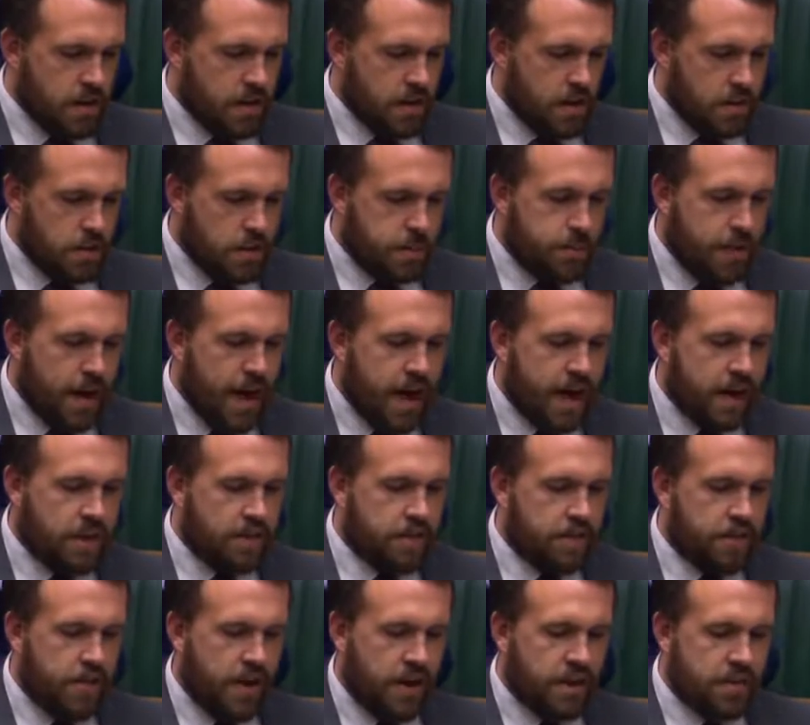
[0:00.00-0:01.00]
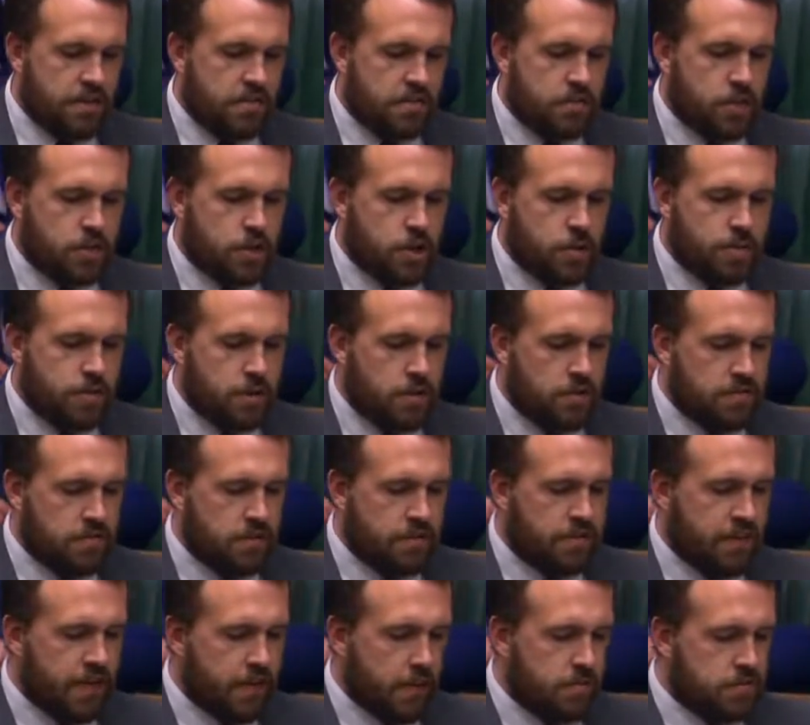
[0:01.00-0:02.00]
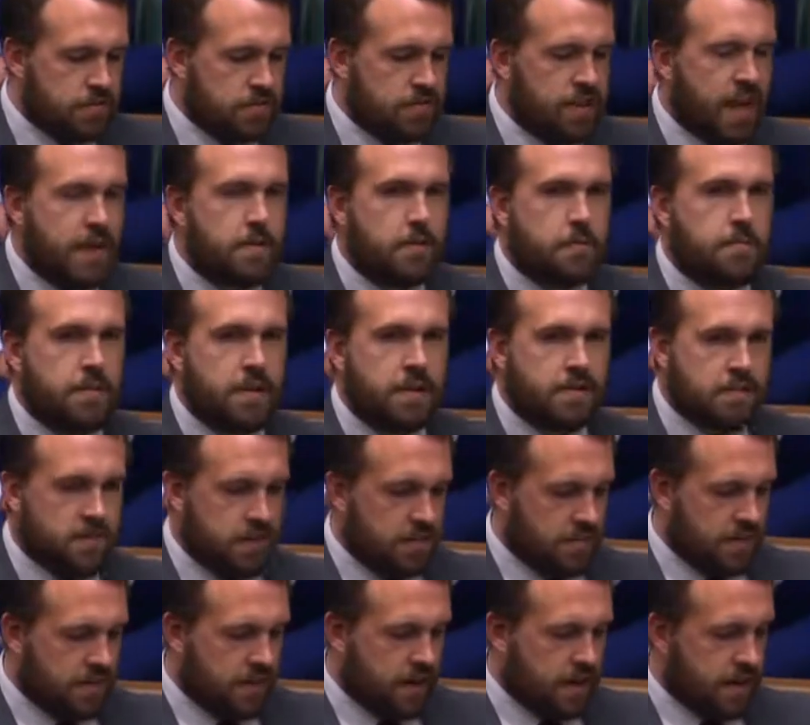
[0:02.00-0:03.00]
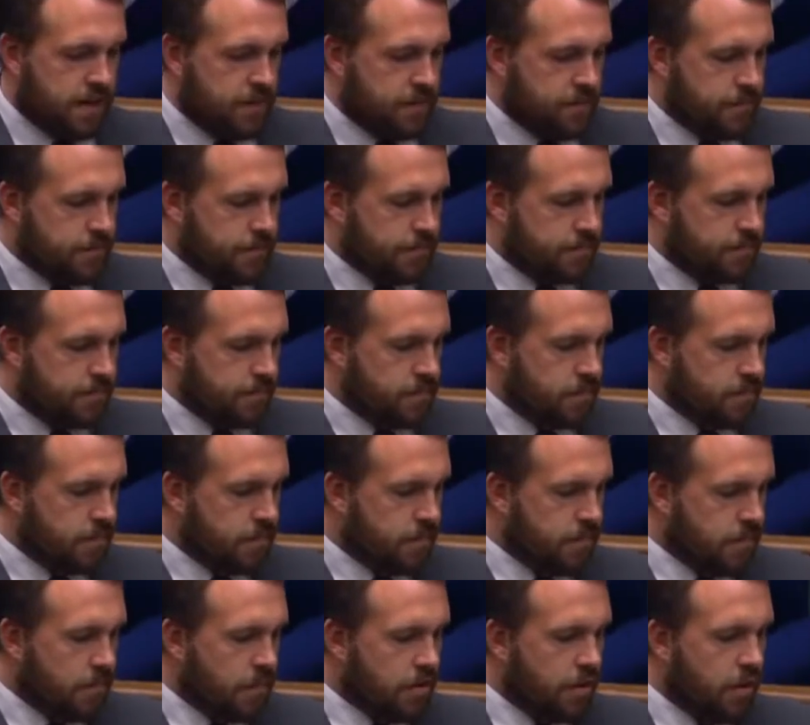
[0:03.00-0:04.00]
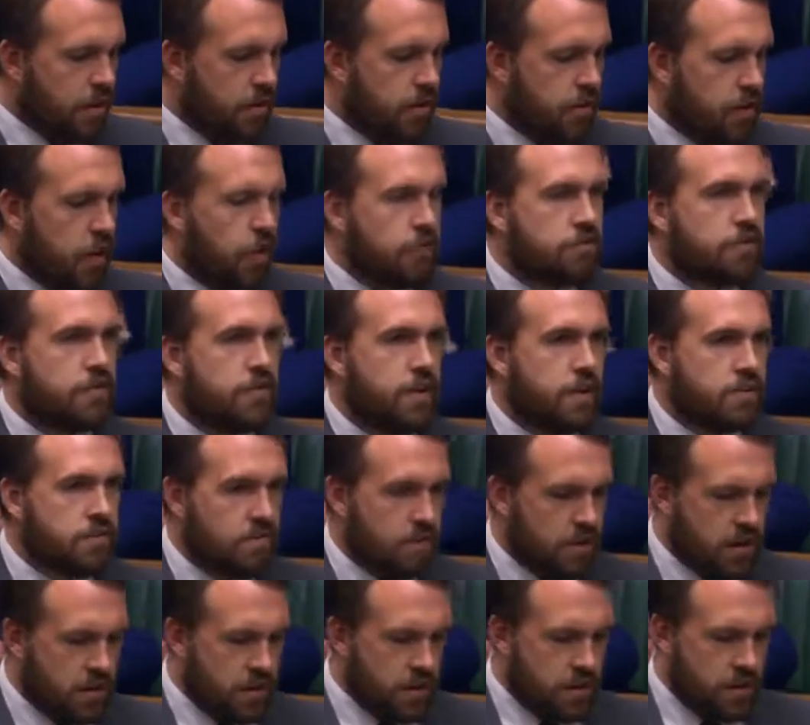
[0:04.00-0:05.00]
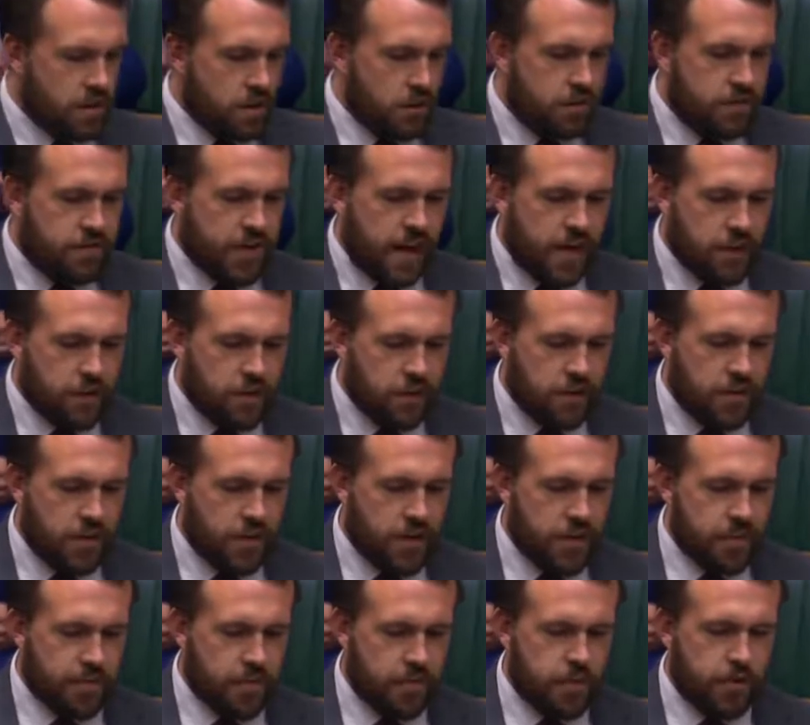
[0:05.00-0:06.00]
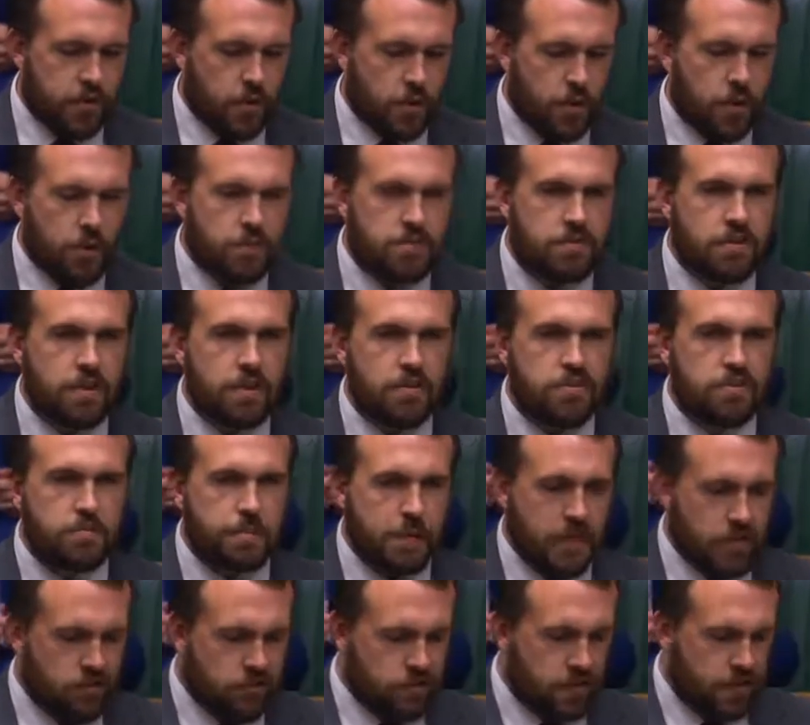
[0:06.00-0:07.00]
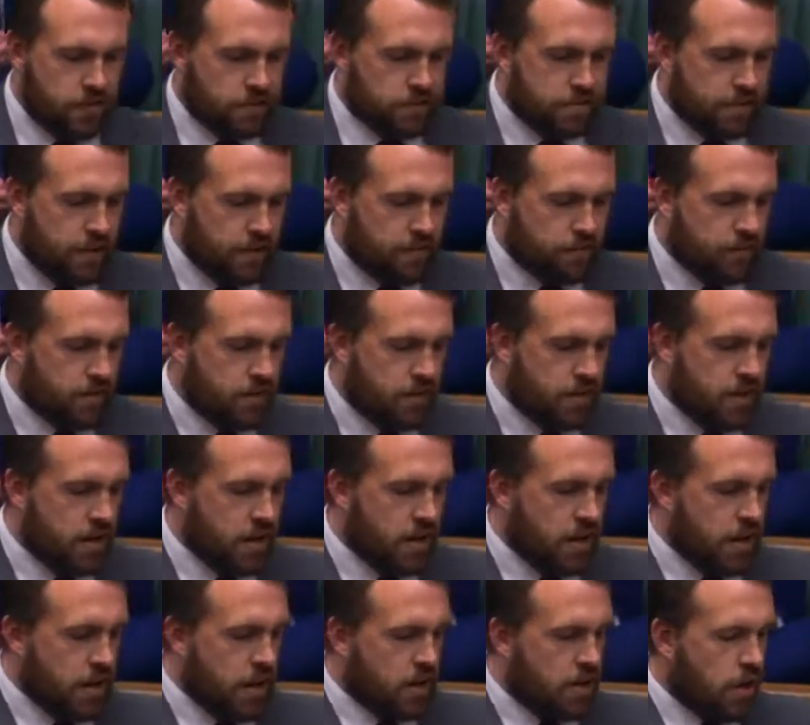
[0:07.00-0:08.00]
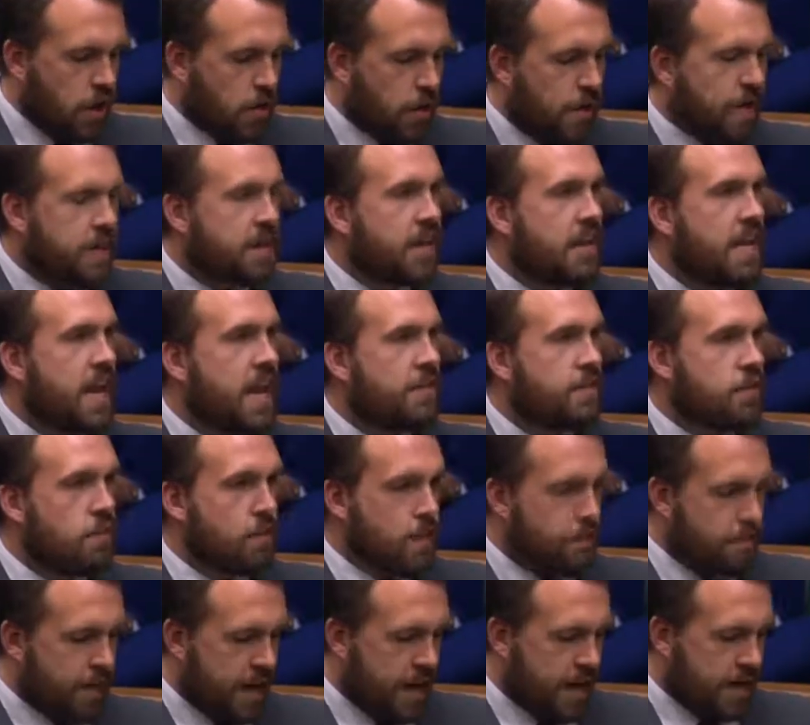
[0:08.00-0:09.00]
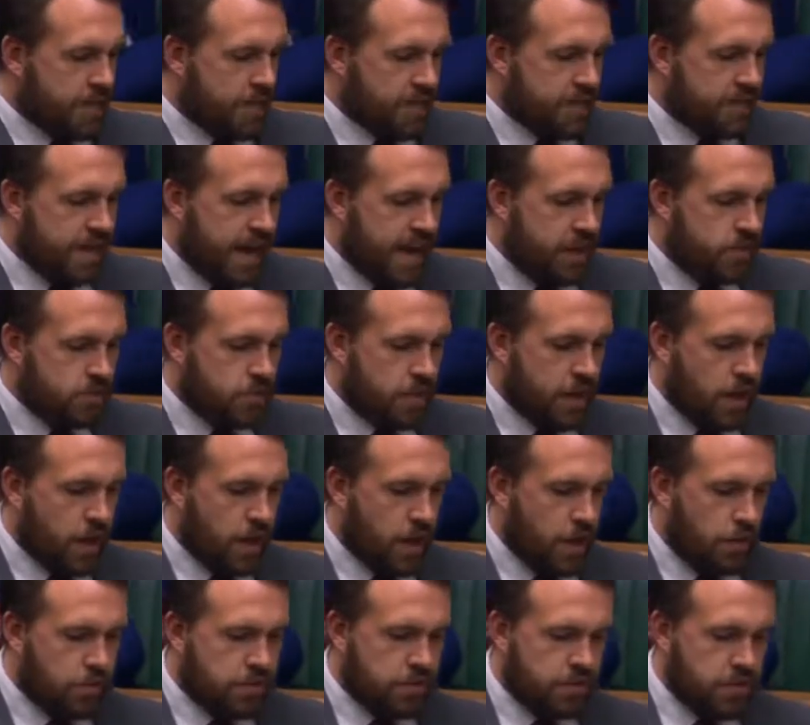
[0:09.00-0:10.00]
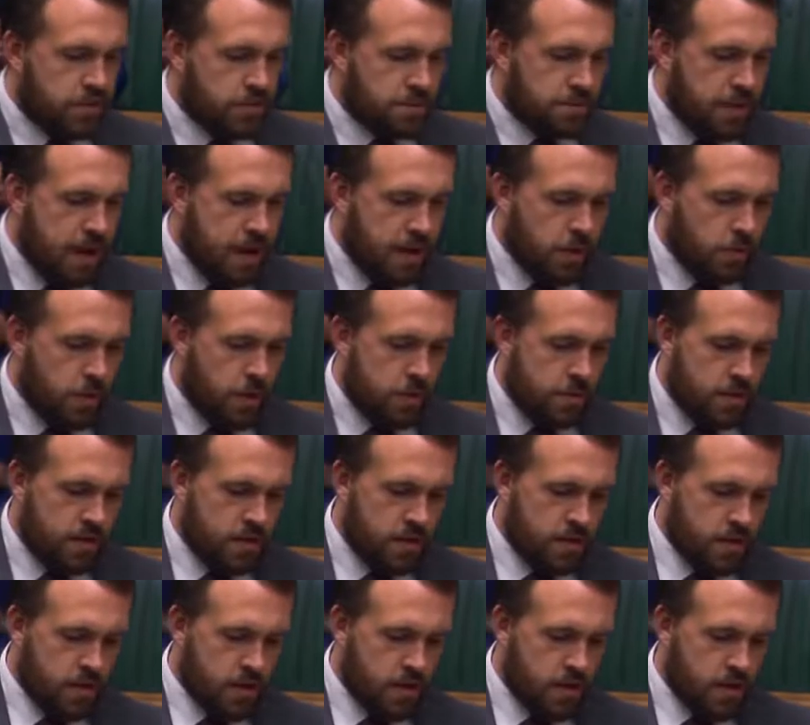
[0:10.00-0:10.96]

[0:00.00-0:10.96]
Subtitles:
The pain friends and the community felt stay with me to this day. Those of us who value freedom of thought, speech and expression know we can never repay the debt we owe to these men and women.